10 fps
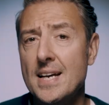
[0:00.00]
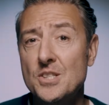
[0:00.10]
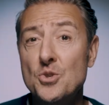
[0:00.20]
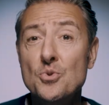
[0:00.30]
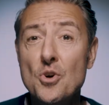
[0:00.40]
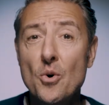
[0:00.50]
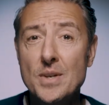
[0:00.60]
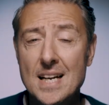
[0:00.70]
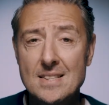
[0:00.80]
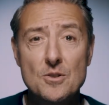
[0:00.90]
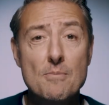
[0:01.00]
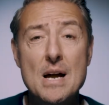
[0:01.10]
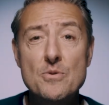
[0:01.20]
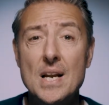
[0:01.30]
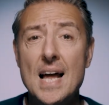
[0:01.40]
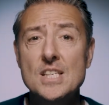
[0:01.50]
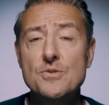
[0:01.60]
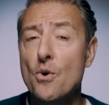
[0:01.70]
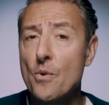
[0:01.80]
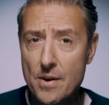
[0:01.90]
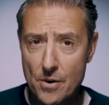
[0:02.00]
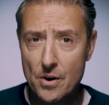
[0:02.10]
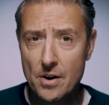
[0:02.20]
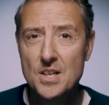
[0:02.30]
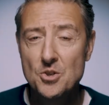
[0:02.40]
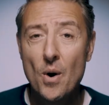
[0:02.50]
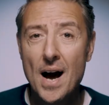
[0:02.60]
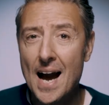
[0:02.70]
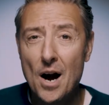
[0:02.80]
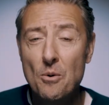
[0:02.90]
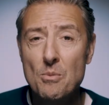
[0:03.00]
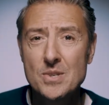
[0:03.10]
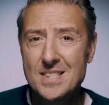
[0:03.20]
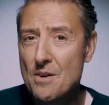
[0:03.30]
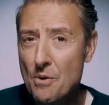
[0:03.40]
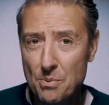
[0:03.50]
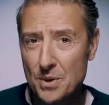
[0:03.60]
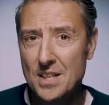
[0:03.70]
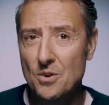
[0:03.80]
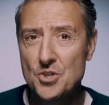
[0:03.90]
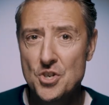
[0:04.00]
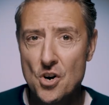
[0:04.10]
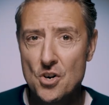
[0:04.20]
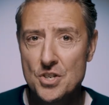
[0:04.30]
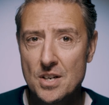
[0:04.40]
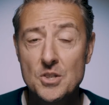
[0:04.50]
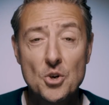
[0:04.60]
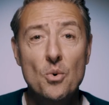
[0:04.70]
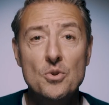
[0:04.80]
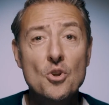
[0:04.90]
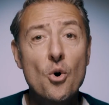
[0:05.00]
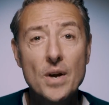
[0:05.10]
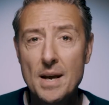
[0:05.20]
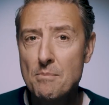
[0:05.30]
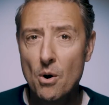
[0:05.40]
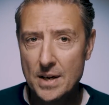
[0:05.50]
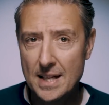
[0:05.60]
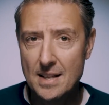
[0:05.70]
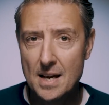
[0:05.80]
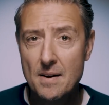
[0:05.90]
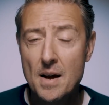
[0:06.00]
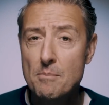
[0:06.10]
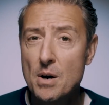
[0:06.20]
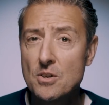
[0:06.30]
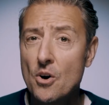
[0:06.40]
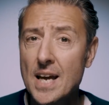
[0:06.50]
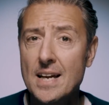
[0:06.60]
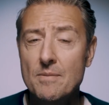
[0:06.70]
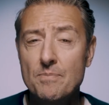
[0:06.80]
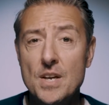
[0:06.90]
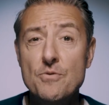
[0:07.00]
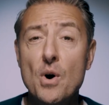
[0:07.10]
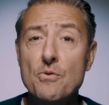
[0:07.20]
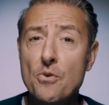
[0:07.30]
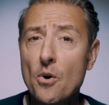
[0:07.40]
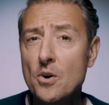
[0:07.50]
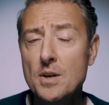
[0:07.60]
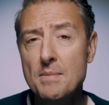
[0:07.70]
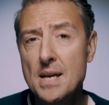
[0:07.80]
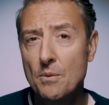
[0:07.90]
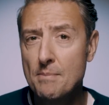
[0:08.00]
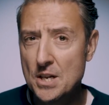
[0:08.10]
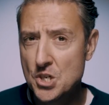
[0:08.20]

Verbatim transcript: S, you know that the battery lasts forever. So I almost never put it on charge. So no gimbal that day. But again, if you are following me on my